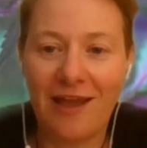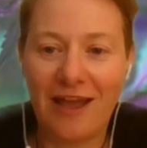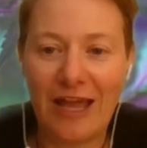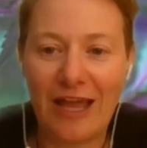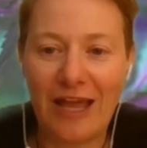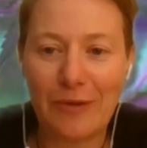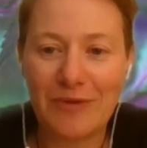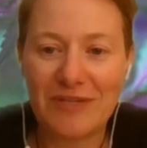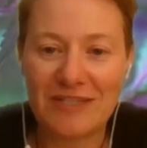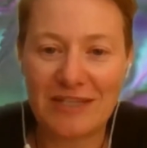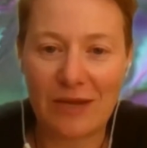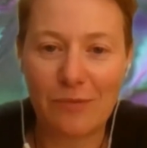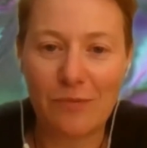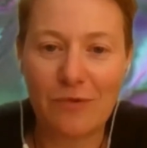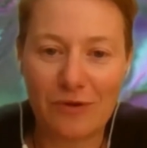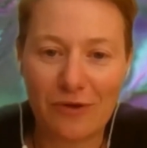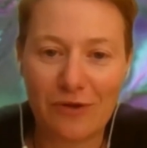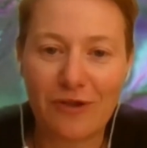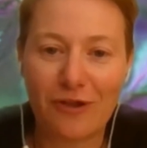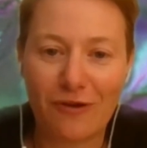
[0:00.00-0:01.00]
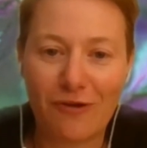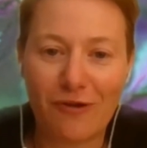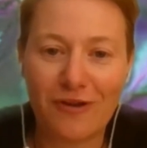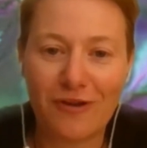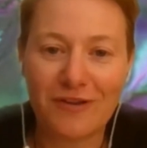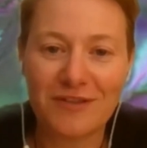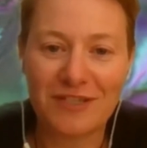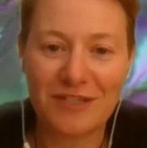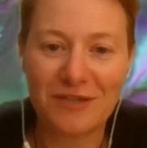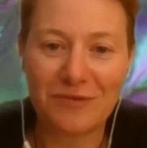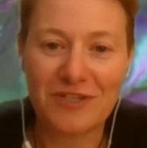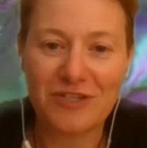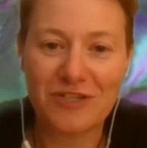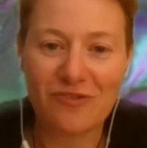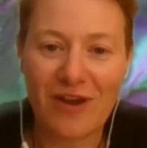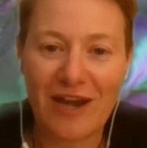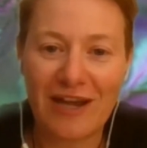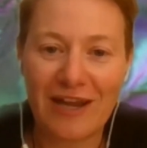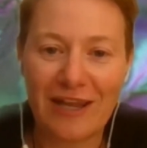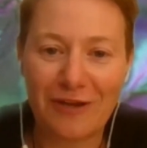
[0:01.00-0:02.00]
I would say we'll look across to
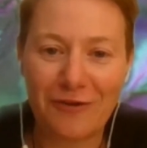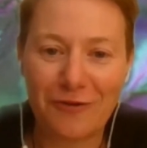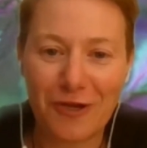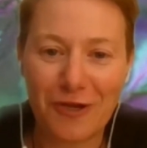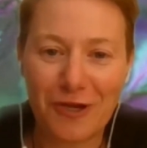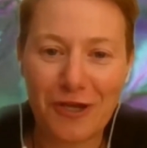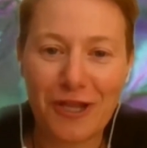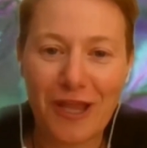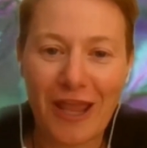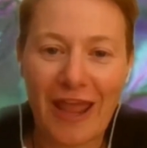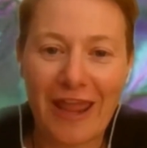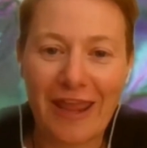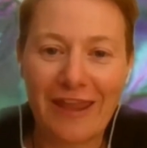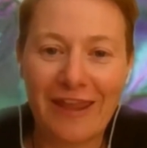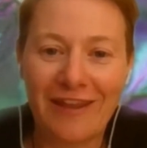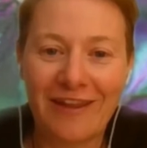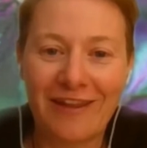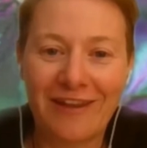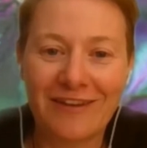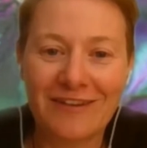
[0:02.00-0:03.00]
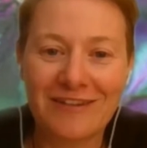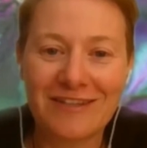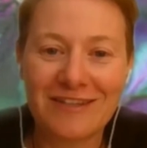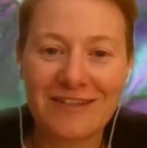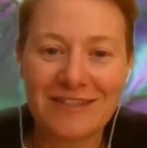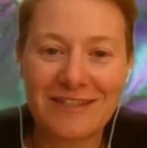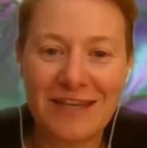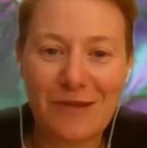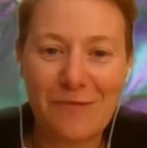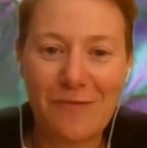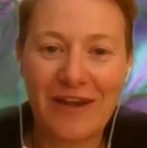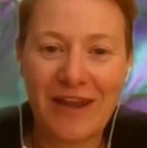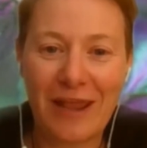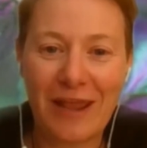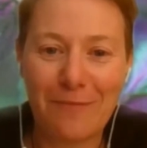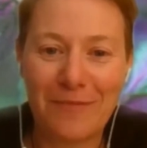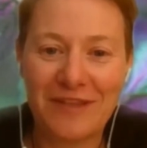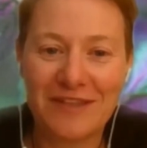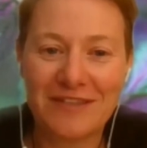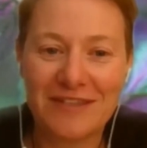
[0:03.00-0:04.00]
Australia and UK to see what
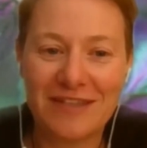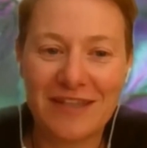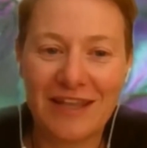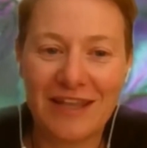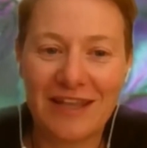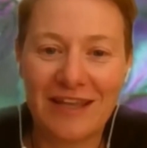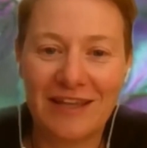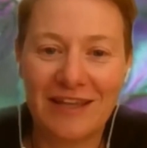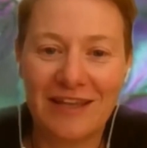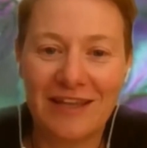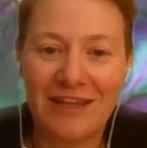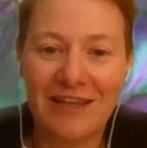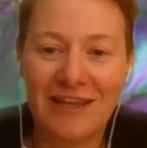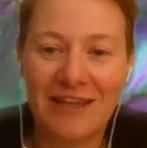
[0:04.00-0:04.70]
happens there.